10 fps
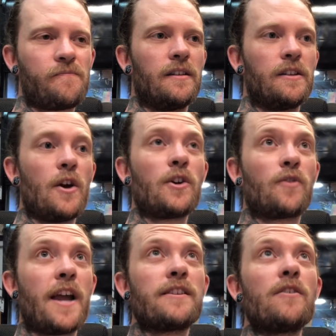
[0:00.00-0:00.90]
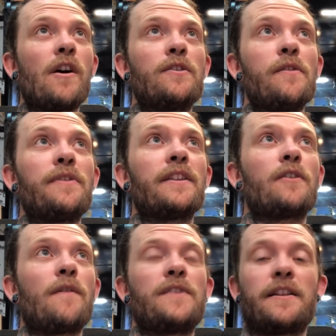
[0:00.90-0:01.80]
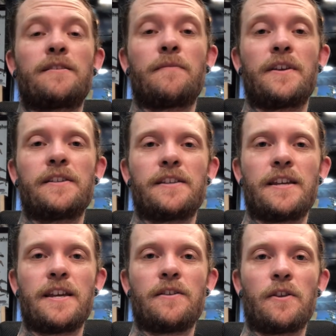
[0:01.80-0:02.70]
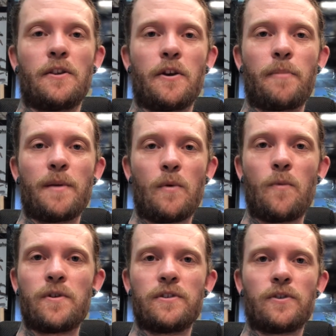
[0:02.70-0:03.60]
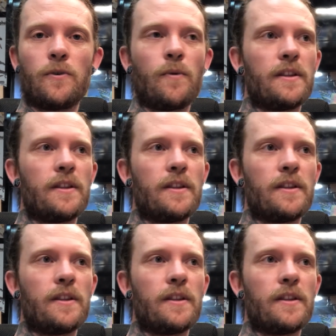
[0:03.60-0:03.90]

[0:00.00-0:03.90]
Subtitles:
You know, granted, I do think that I've done some things in here that a lot of people wouldn't do,